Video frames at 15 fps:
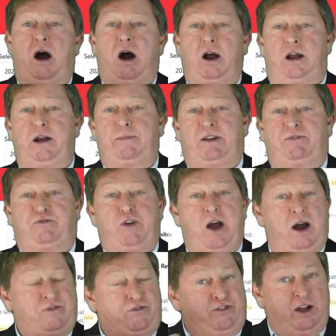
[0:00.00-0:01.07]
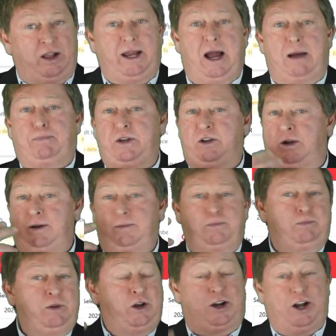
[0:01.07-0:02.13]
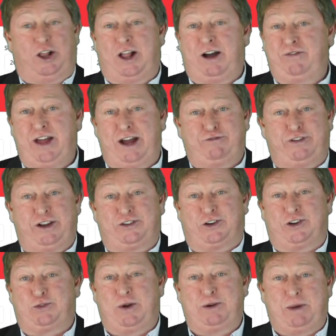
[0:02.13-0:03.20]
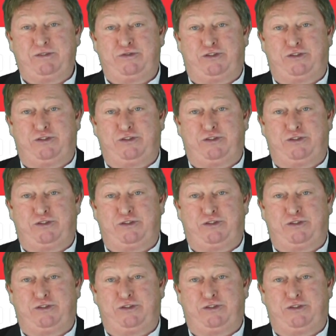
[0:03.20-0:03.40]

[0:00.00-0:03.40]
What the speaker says: are going to be filling up and you're going to love that feature. It's one of my